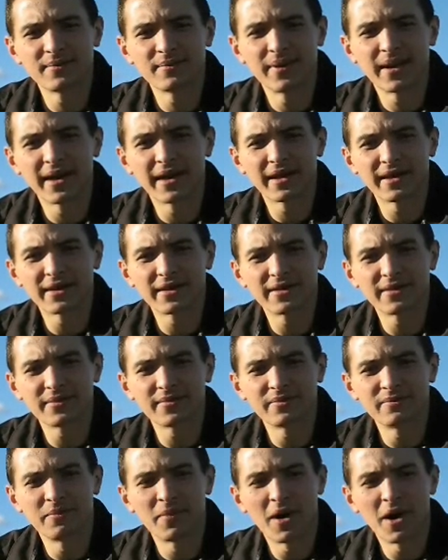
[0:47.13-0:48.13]
My
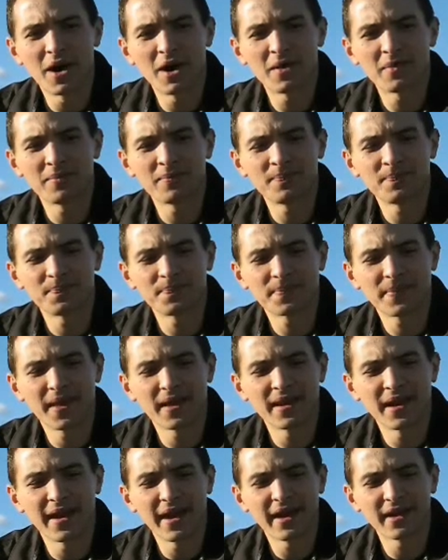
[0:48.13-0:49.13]
mom
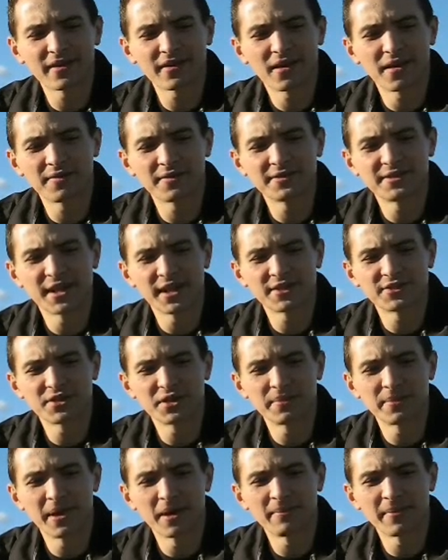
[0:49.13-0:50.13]
and I had a
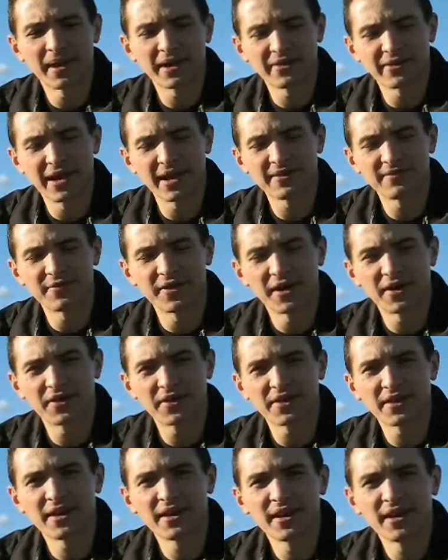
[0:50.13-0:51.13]
conversation about my
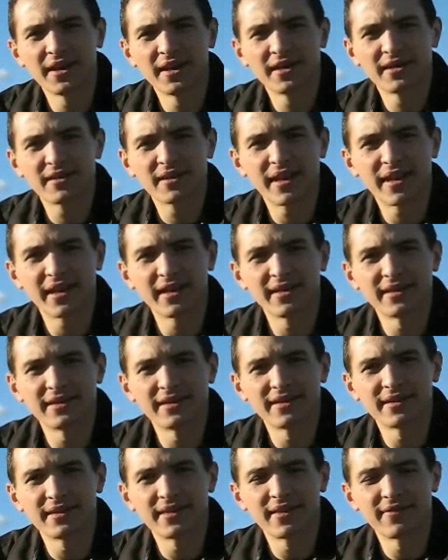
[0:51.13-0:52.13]
grandfather
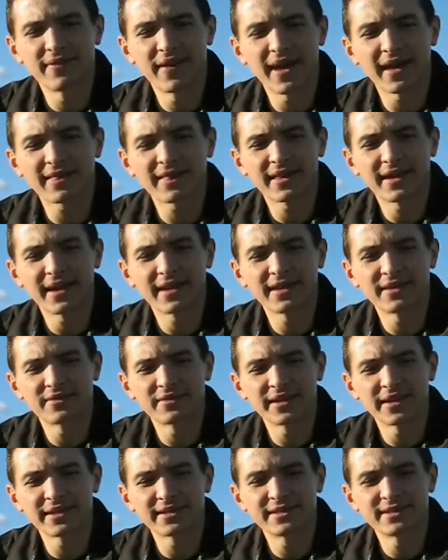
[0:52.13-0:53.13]
and the fact that I
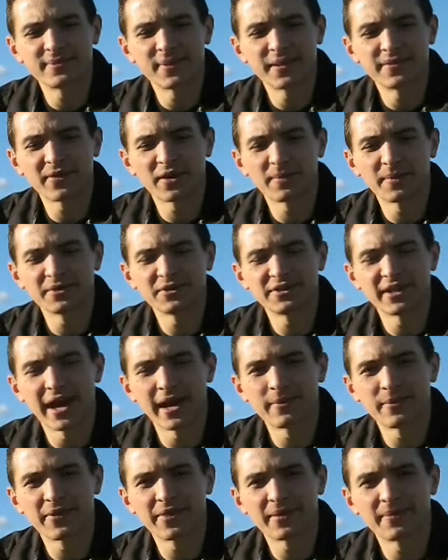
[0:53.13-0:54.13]
didn't really get to spend very much
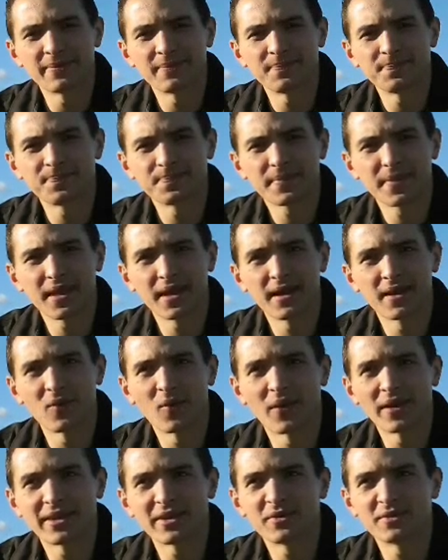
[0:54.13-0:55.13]
time with him
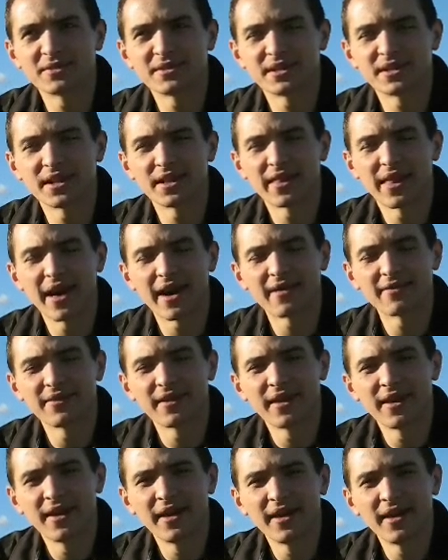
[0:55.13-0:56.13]
while he was still alive.
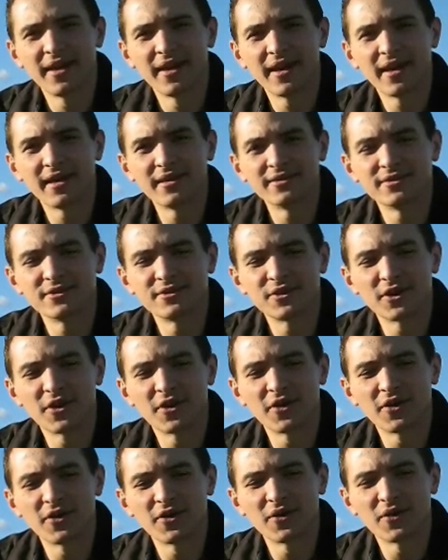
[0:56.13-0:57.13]
And
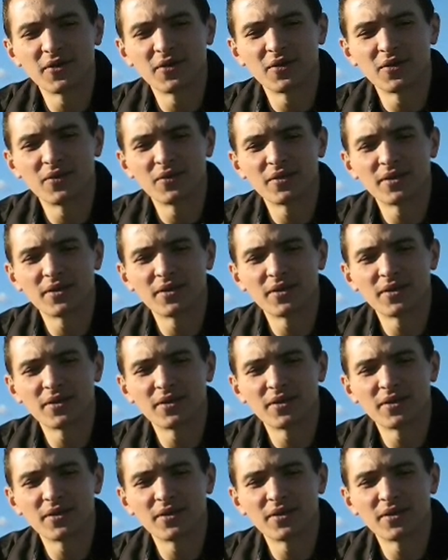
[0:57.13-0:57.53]
so,